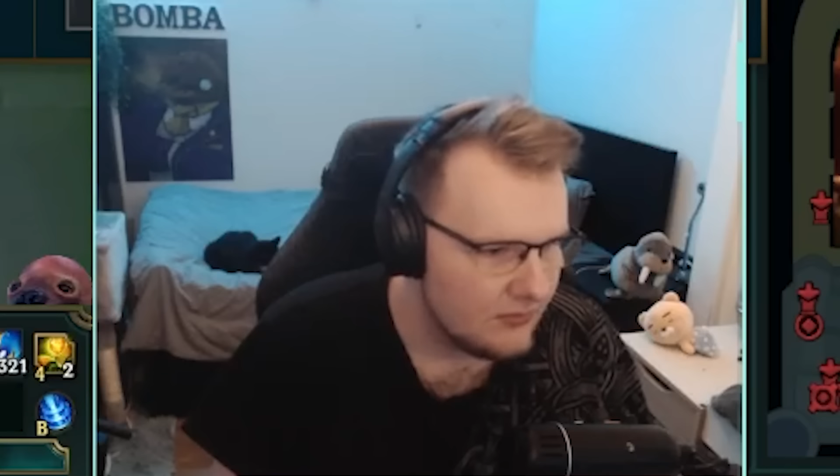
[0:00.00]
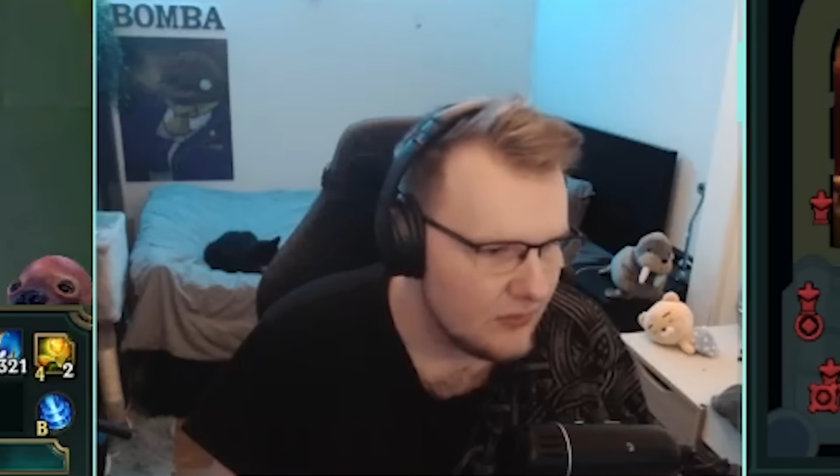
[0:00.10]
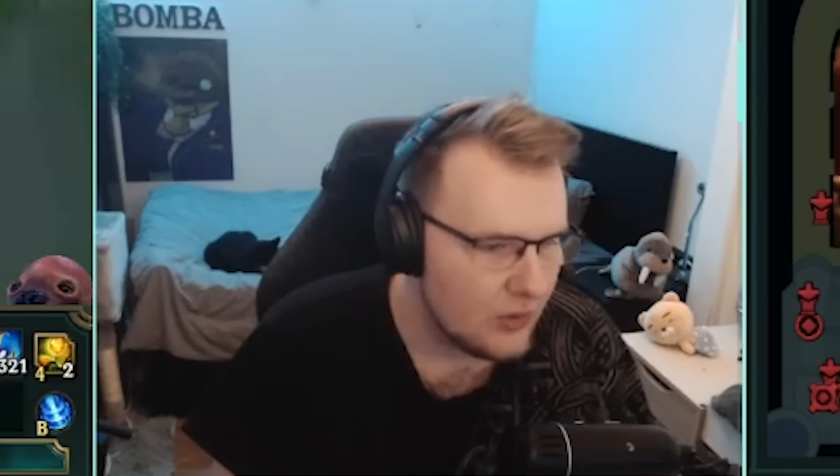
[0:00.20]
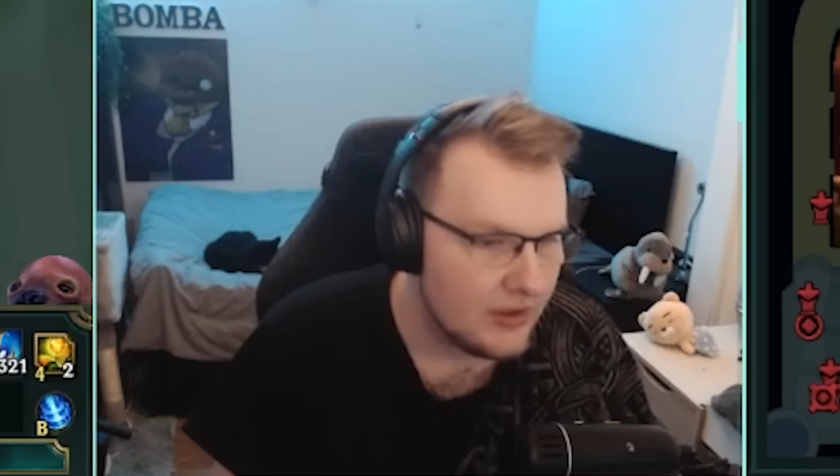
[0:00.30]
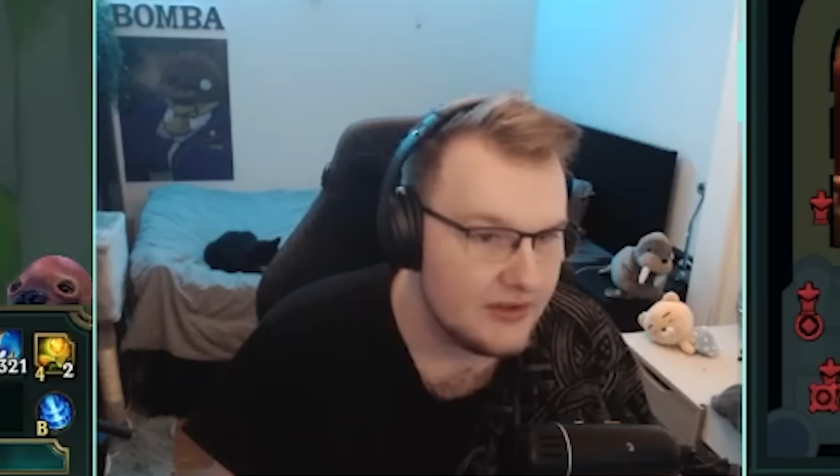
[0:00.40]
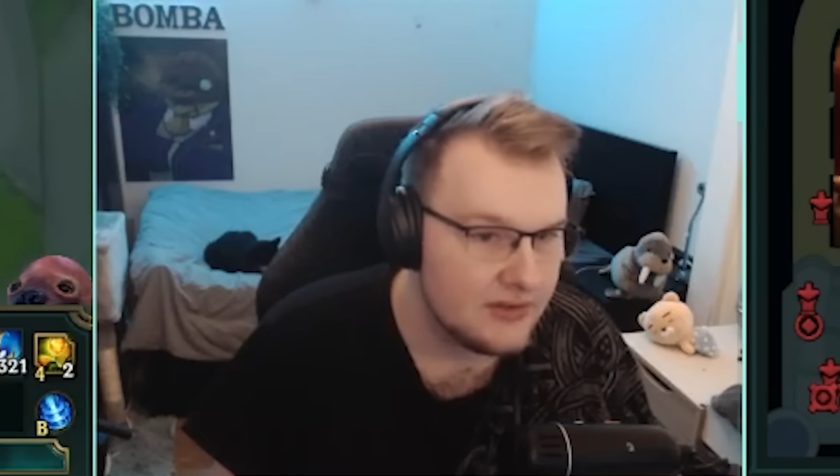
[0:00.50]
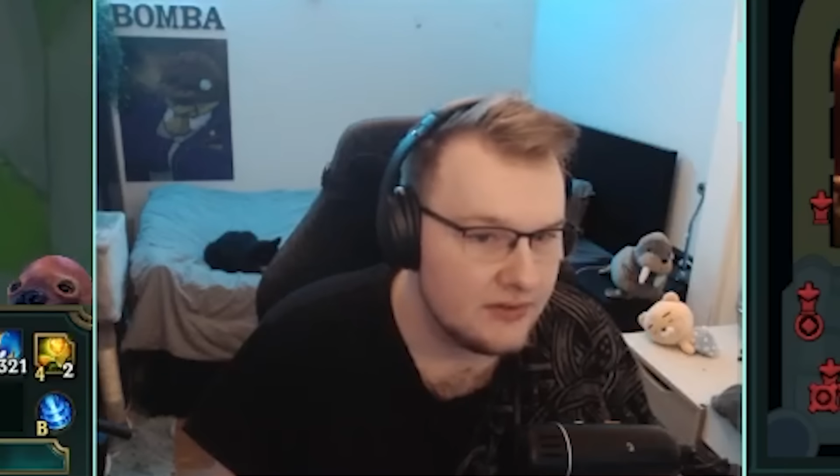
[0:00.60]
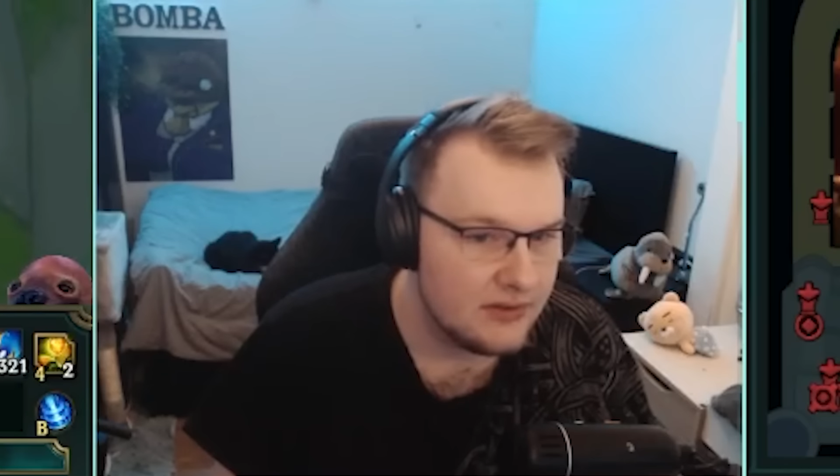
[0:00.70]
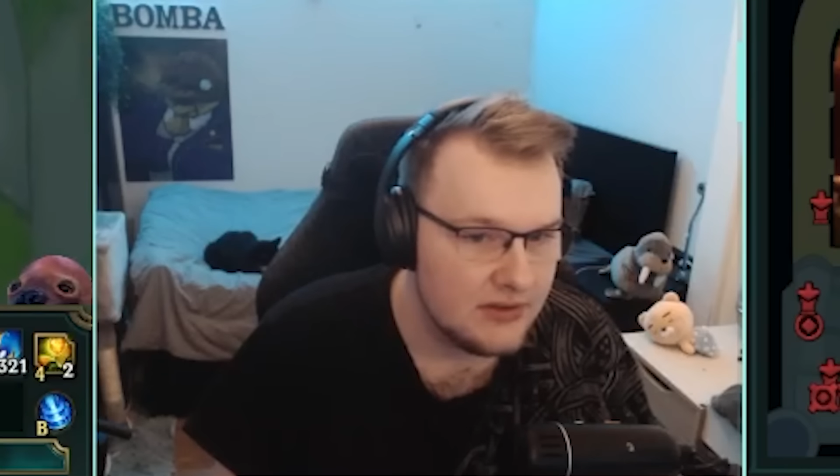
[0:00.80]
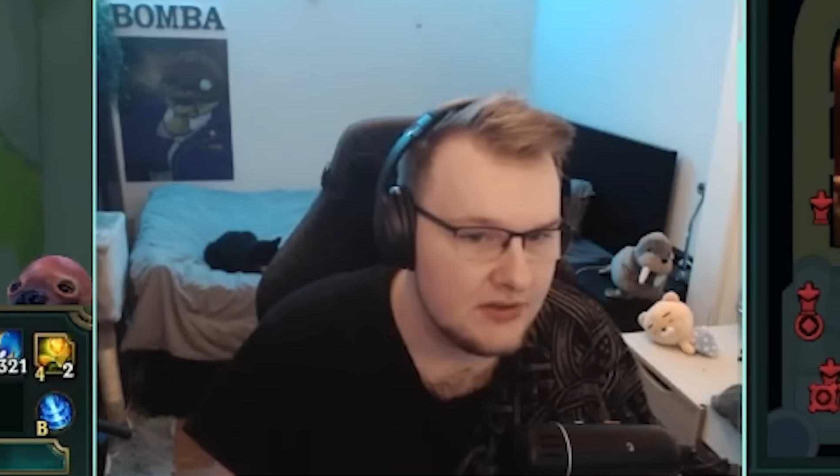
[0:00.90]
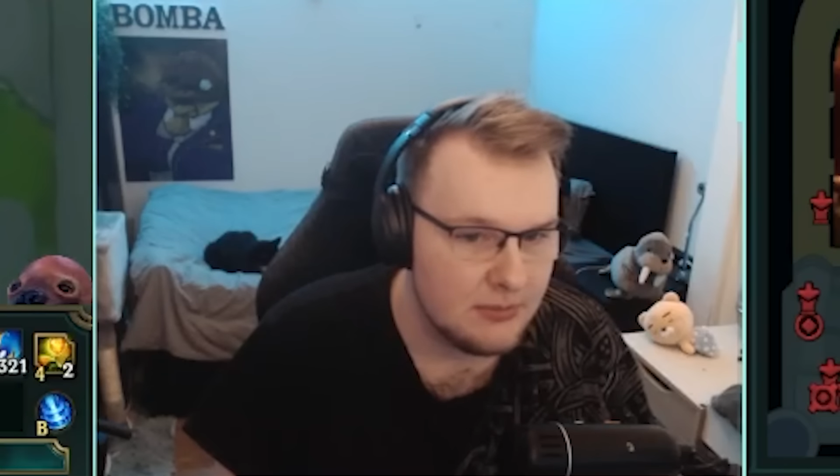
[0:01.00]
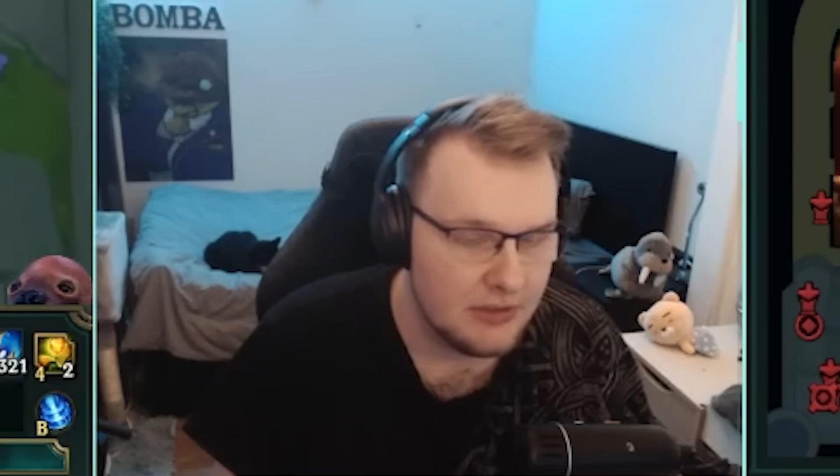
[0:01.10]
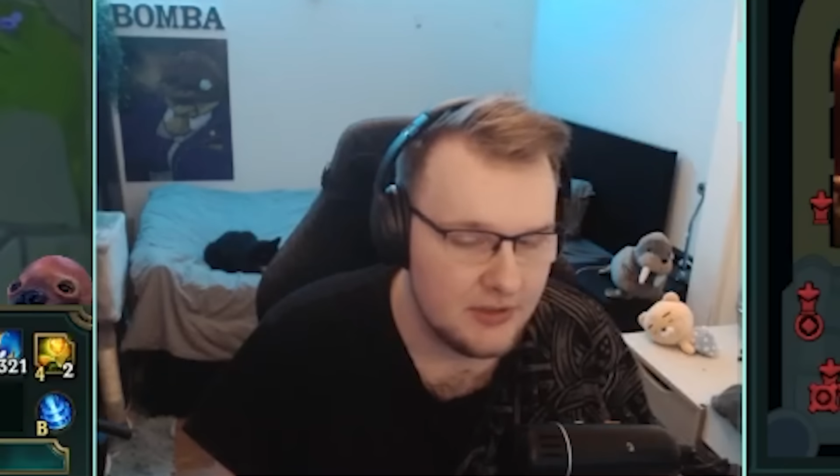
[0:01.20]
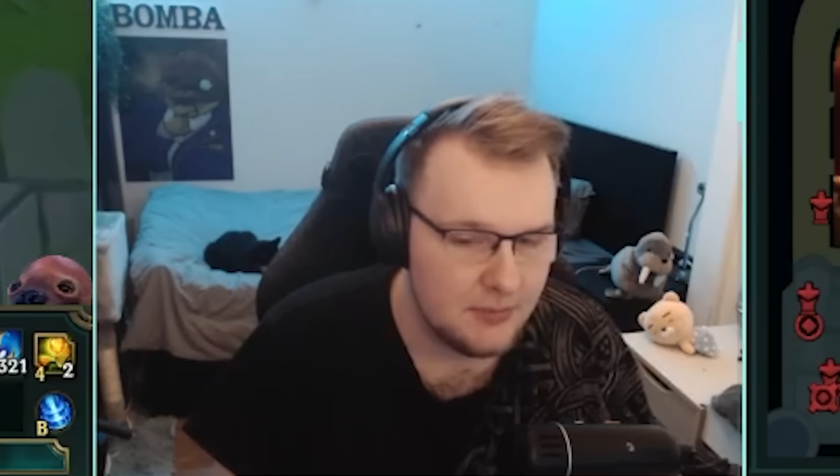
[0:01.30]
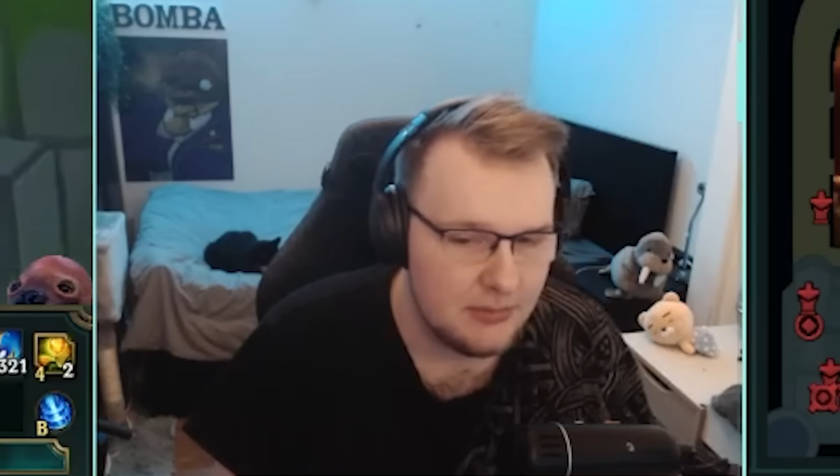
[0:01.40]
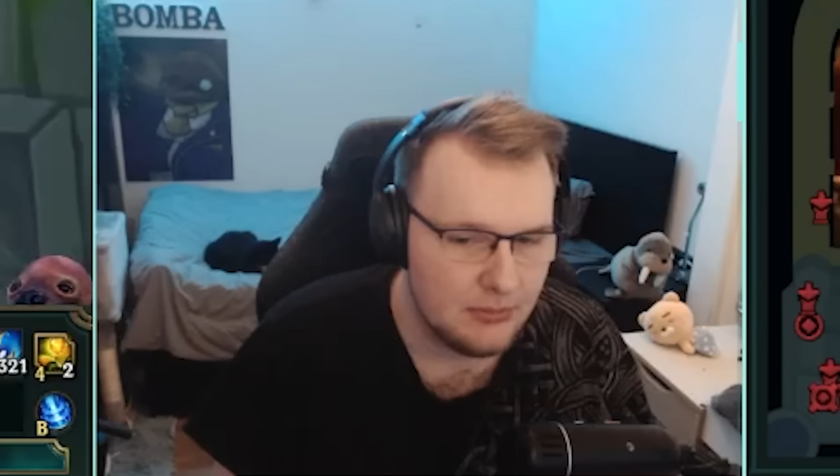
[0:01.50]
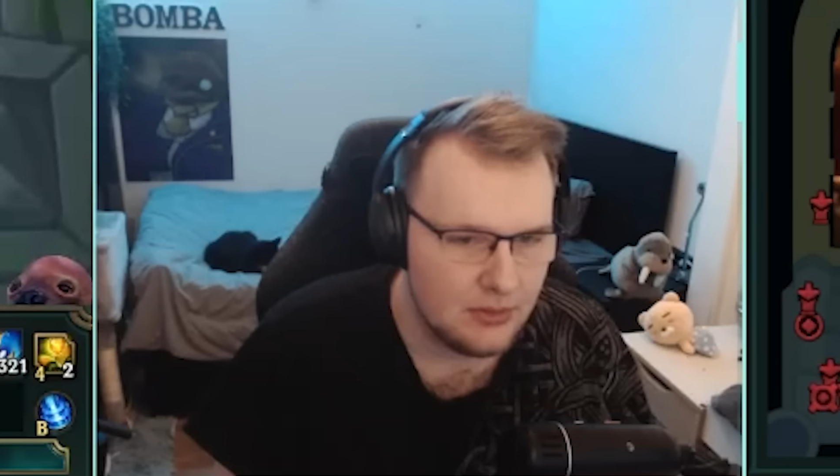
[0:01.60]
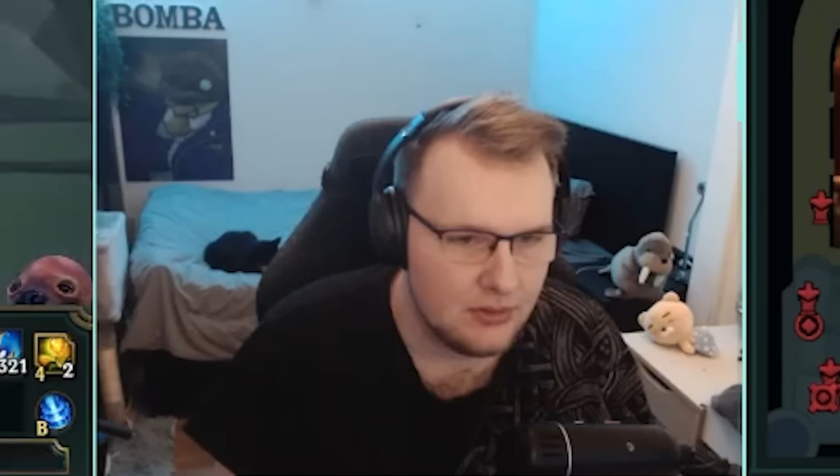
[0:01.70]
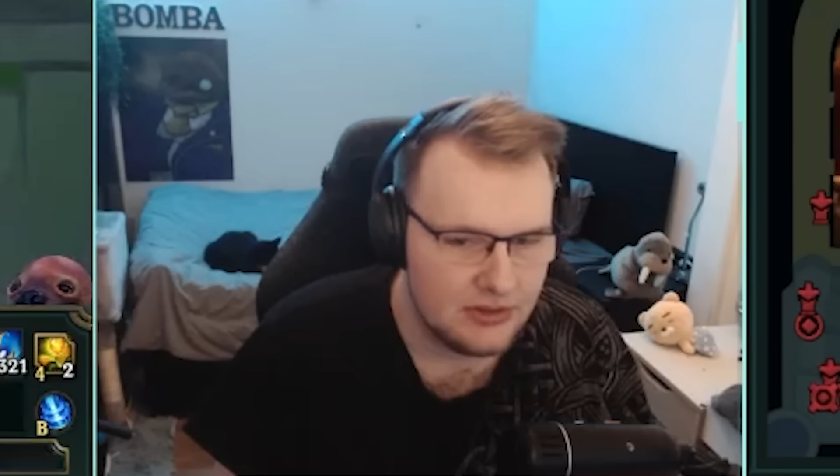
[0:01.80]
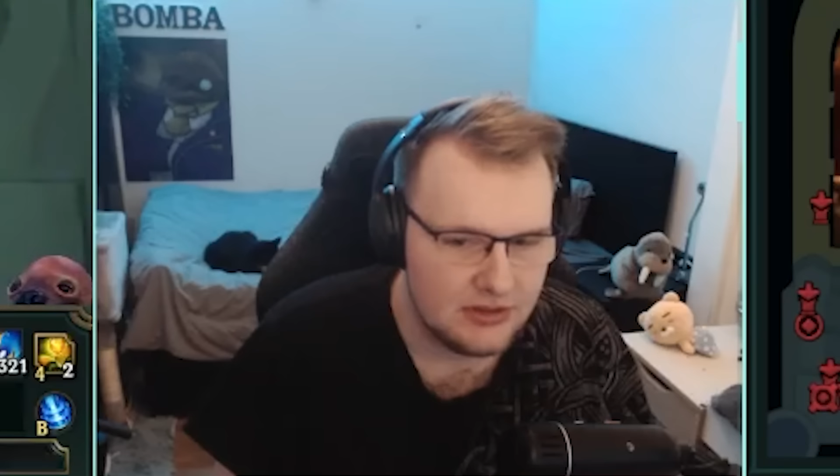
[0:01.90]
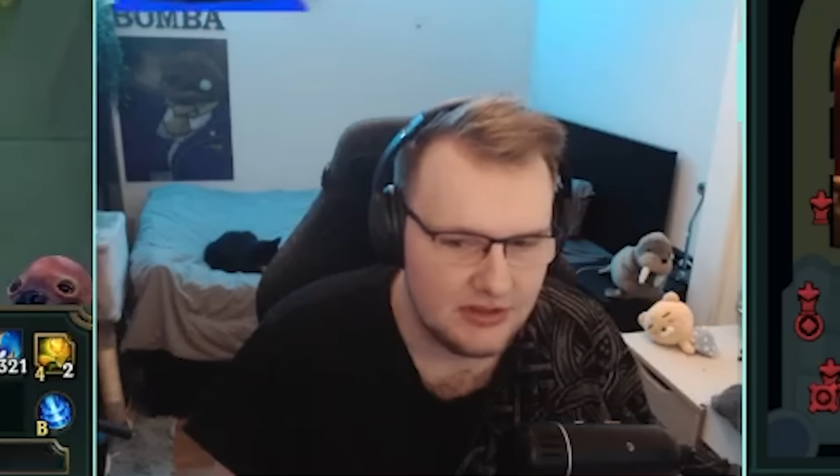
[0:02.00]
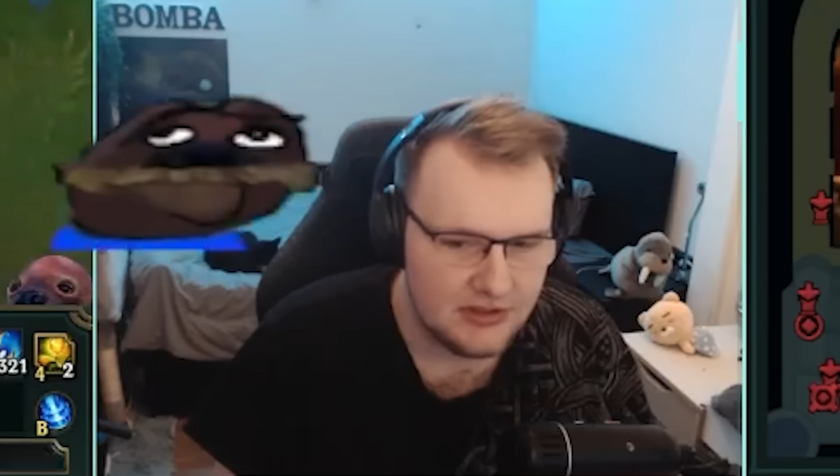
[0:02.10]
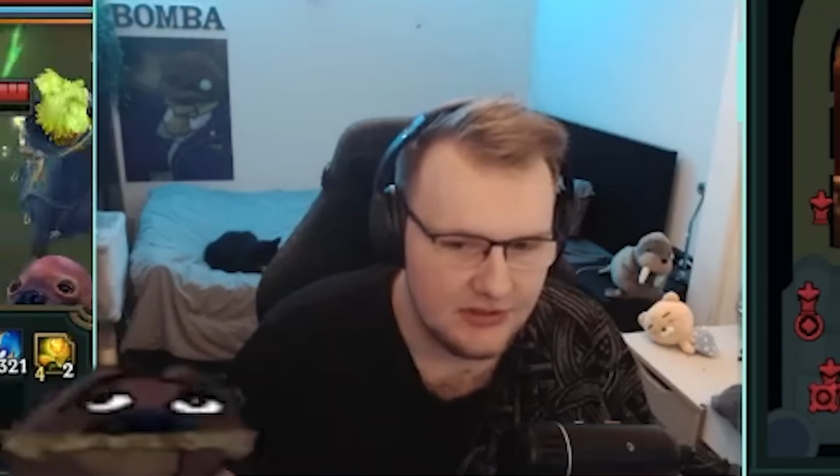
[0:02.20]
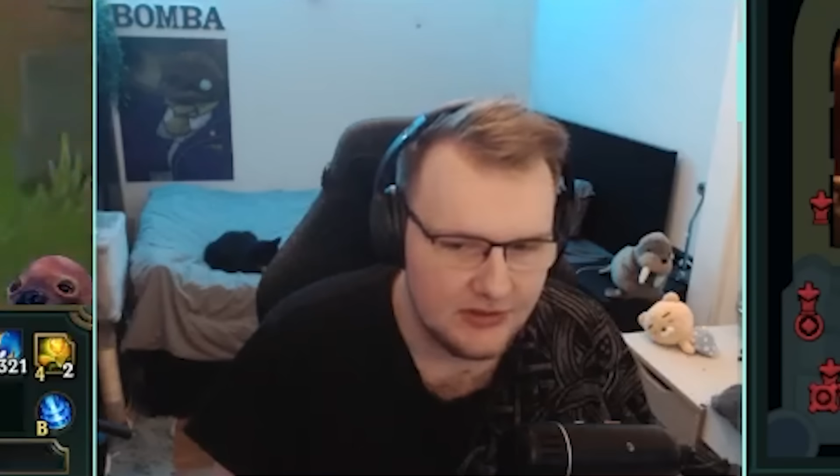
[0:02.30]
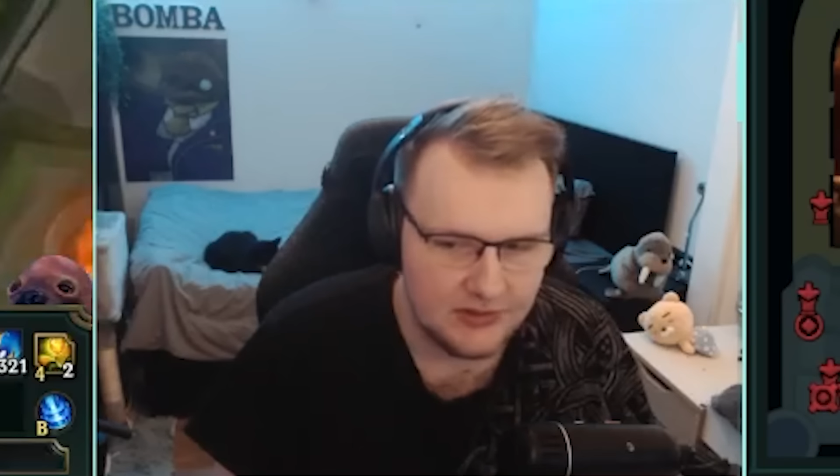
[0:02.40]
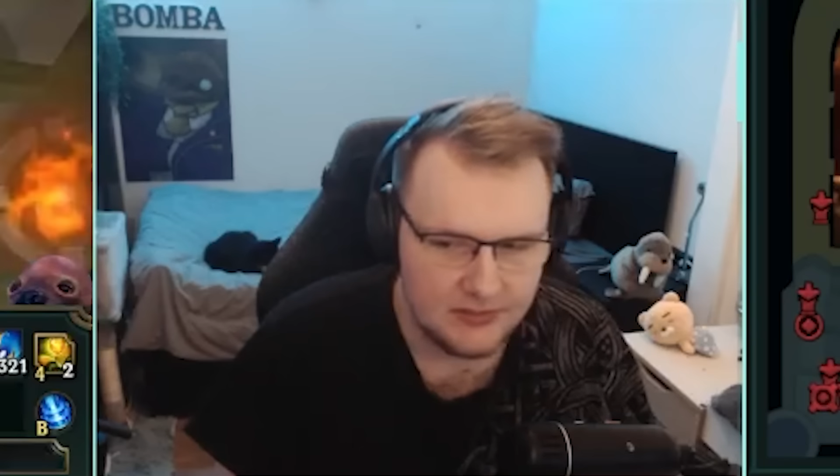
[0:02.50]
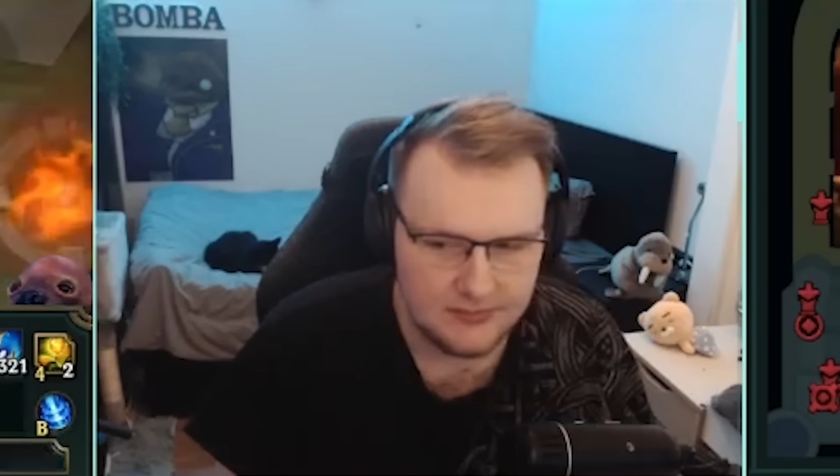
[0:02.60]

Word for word: Horizon Fungus might be broken, guys.